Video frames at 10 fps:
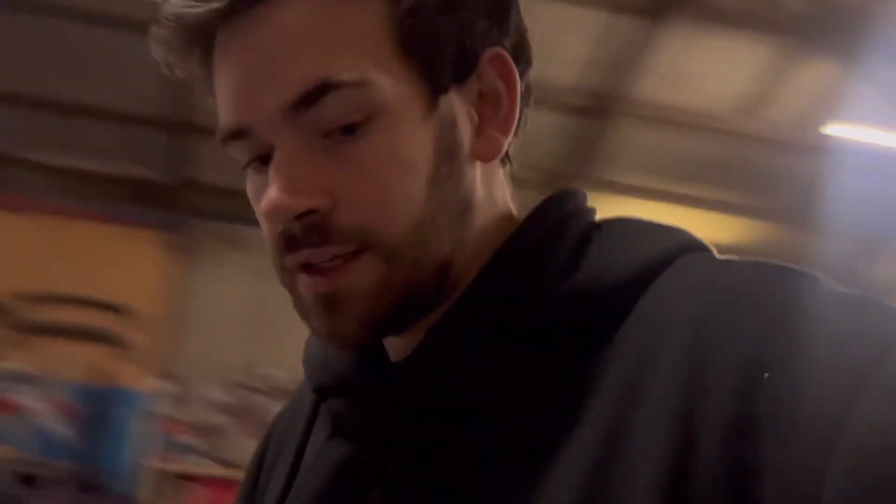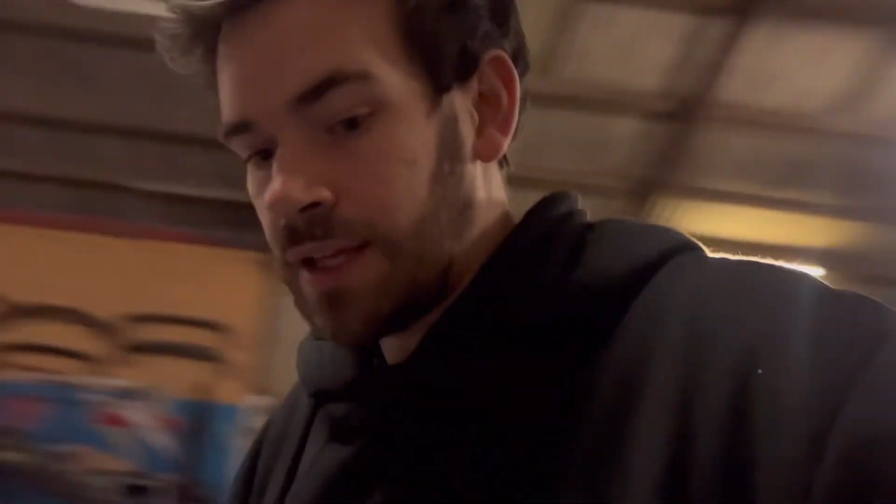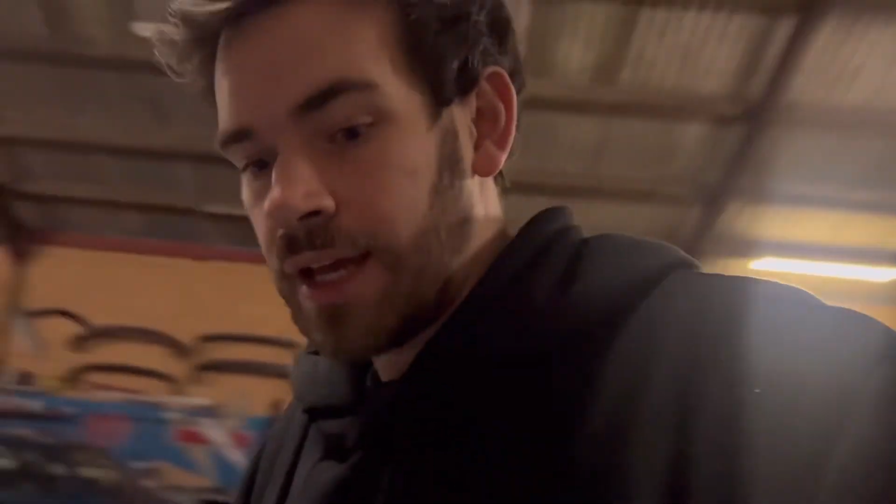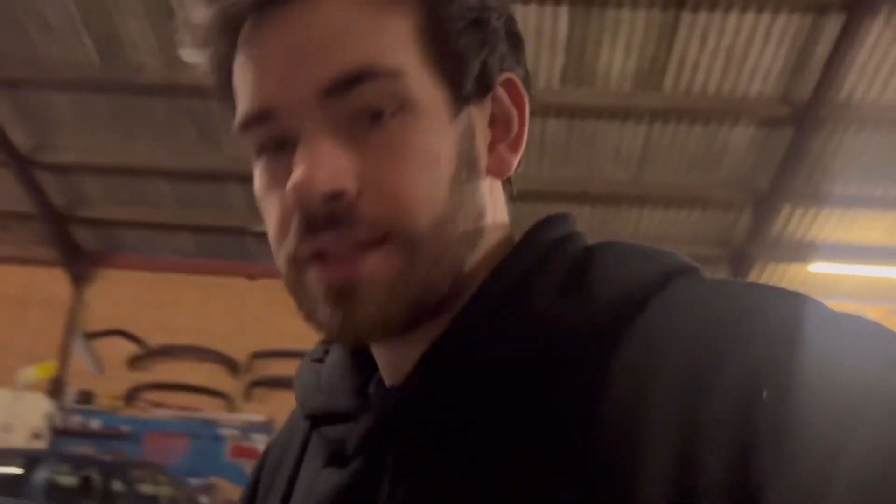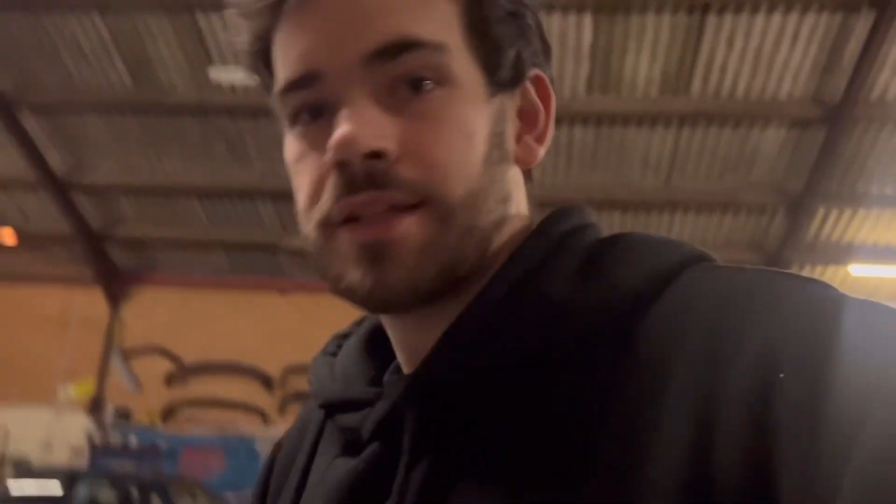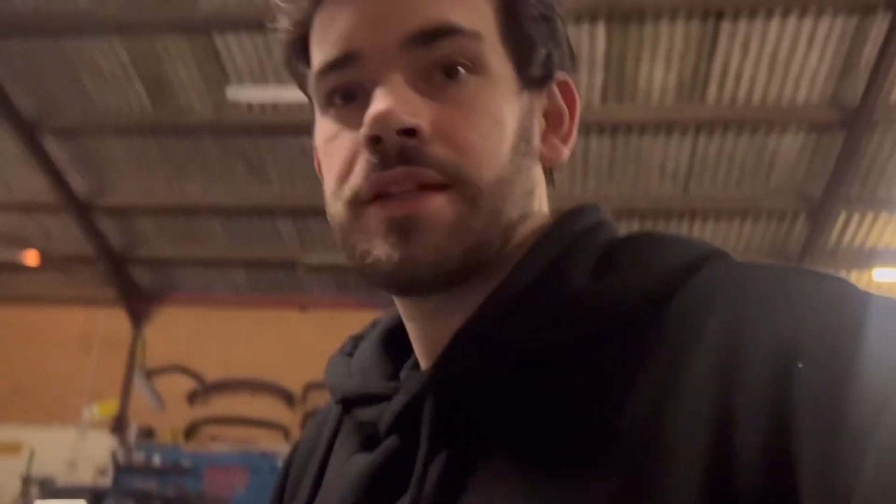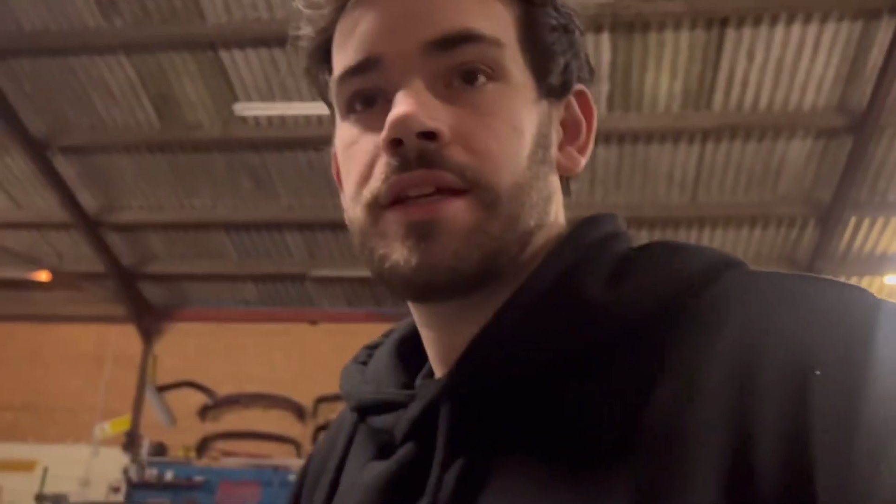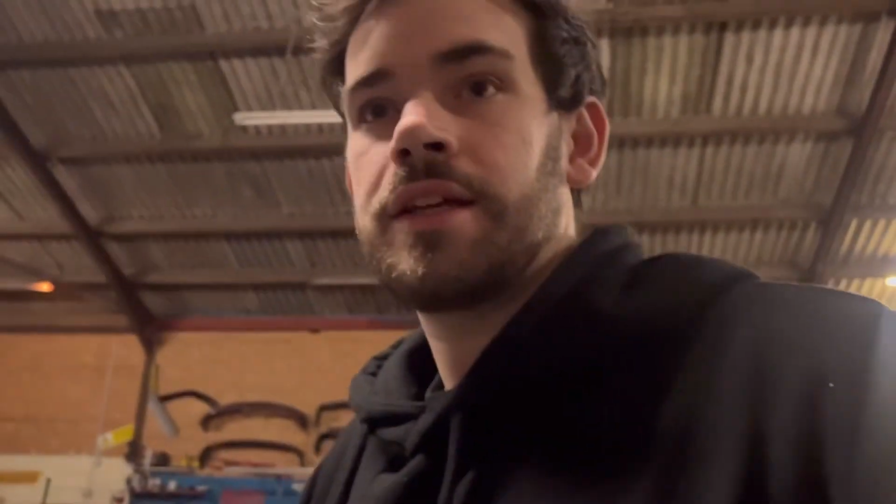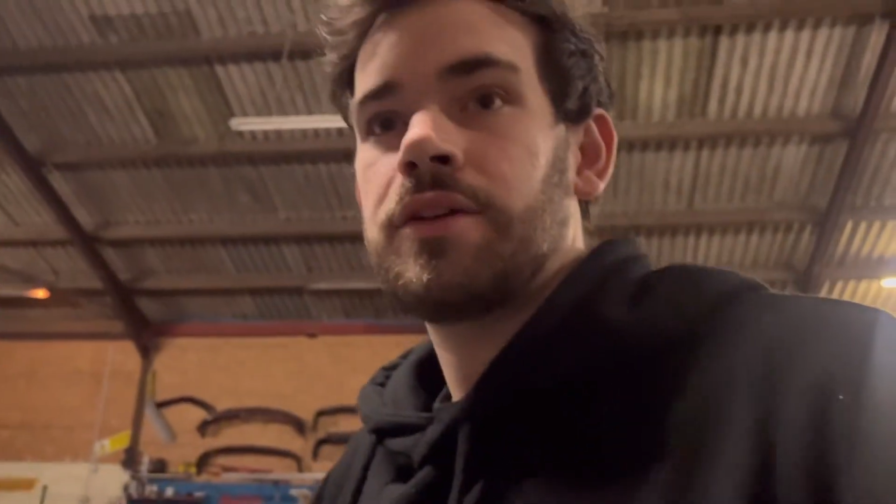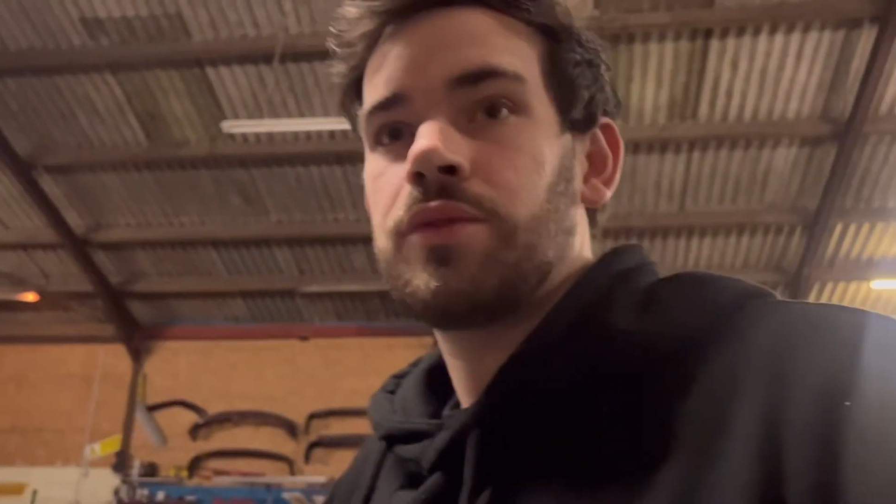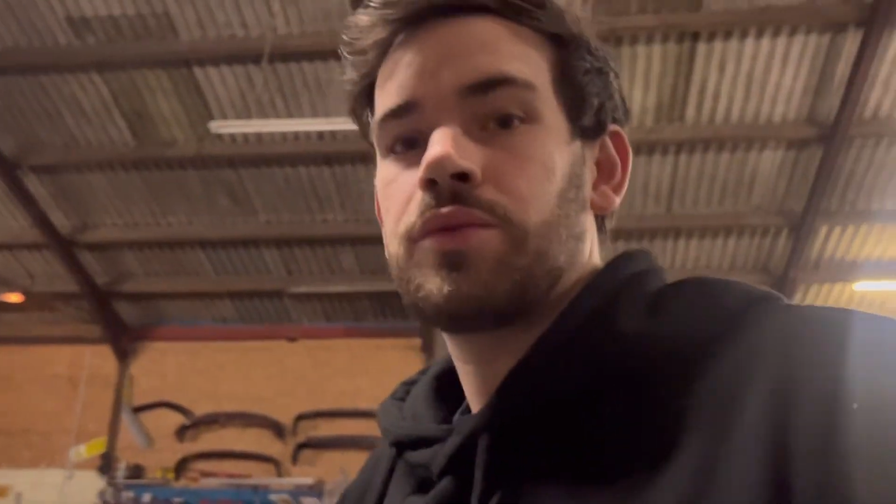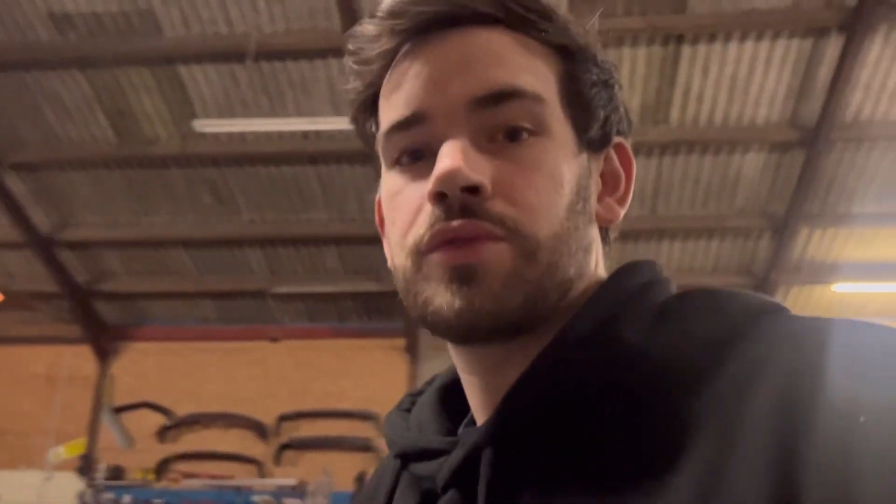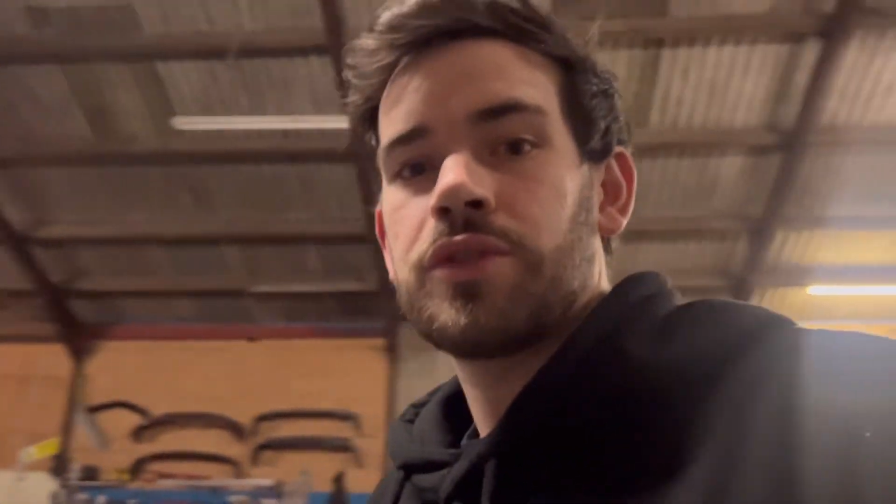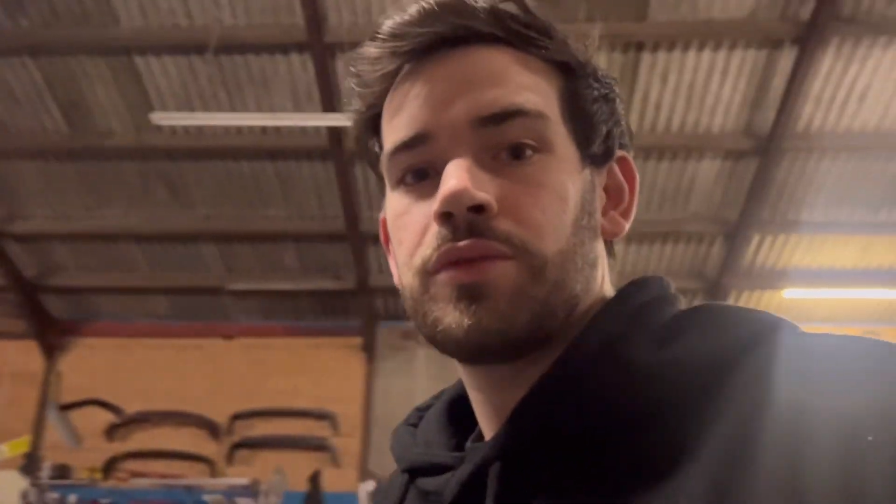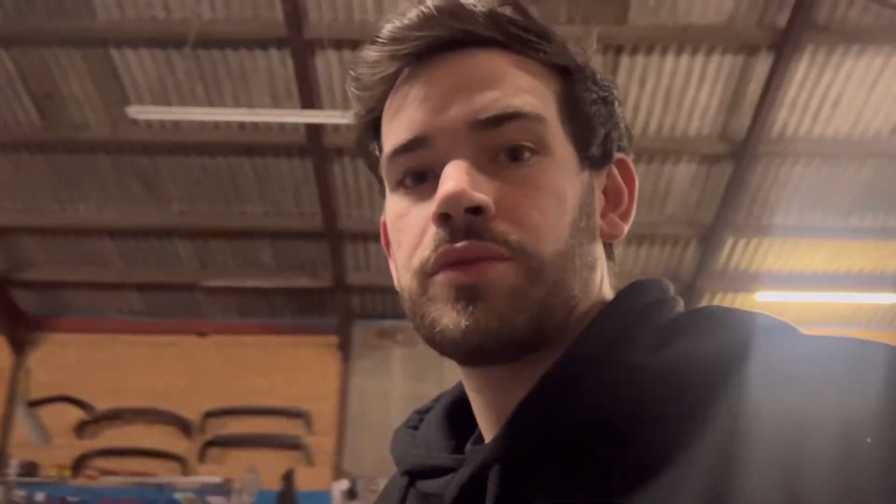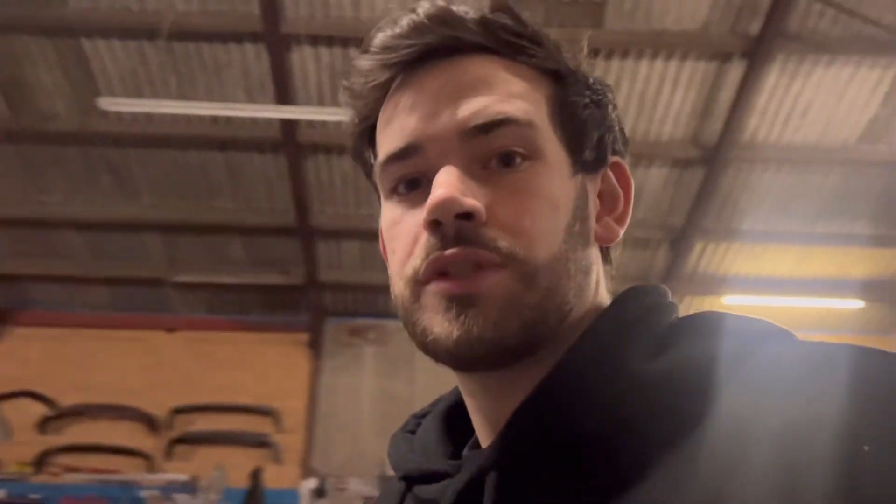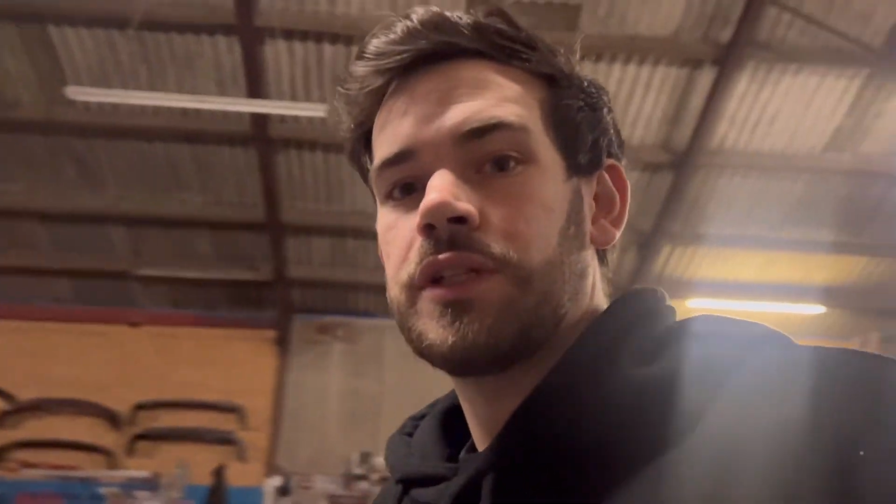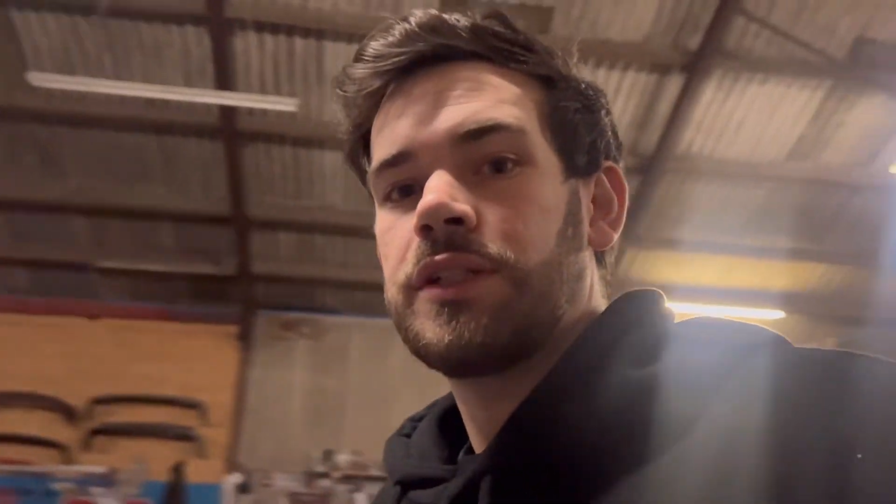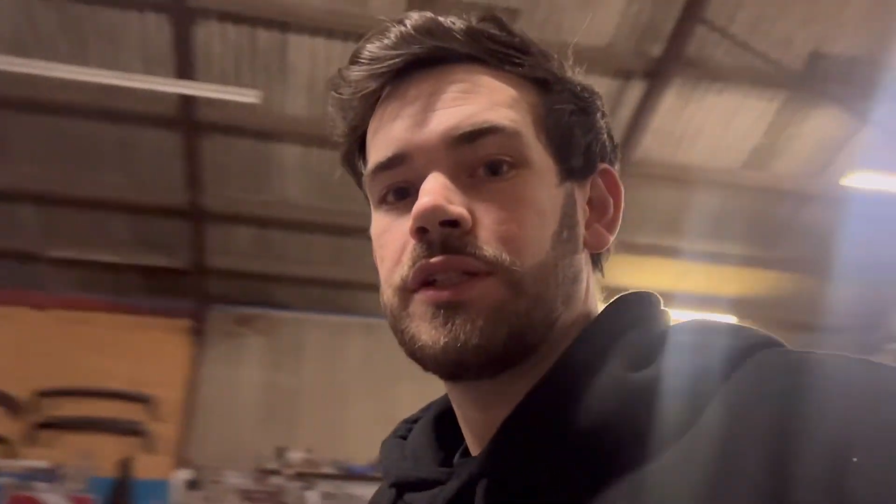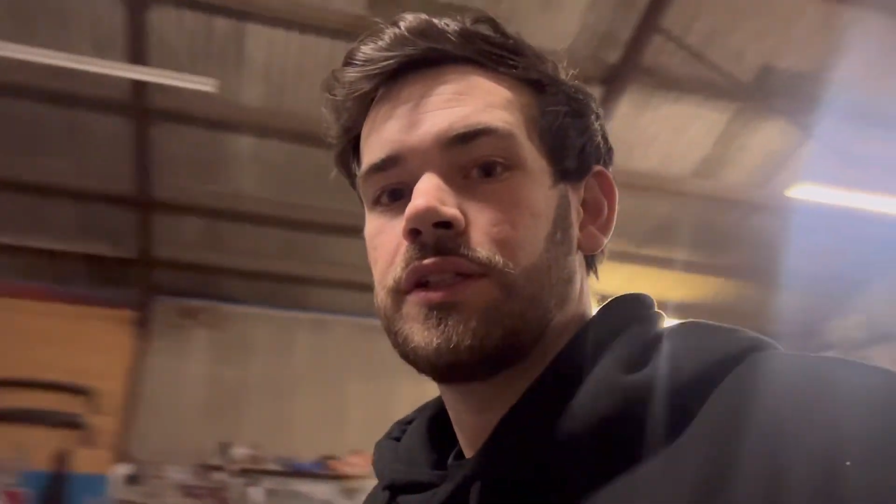get it all
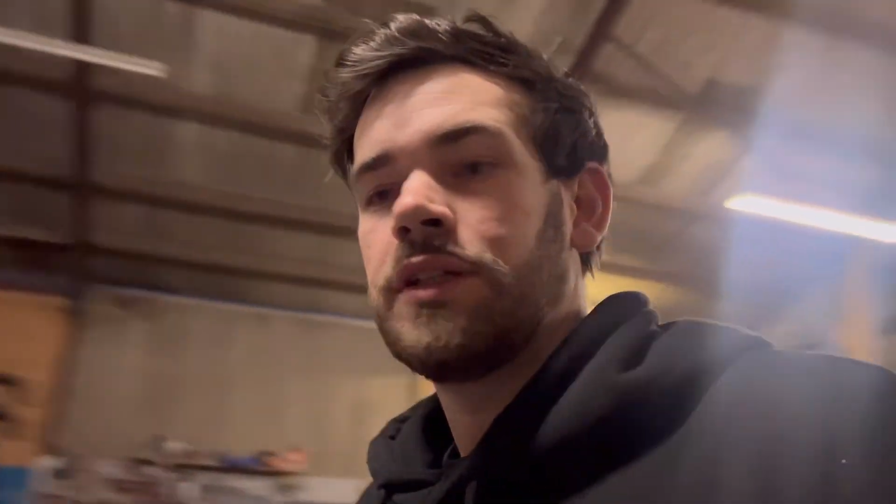sorted.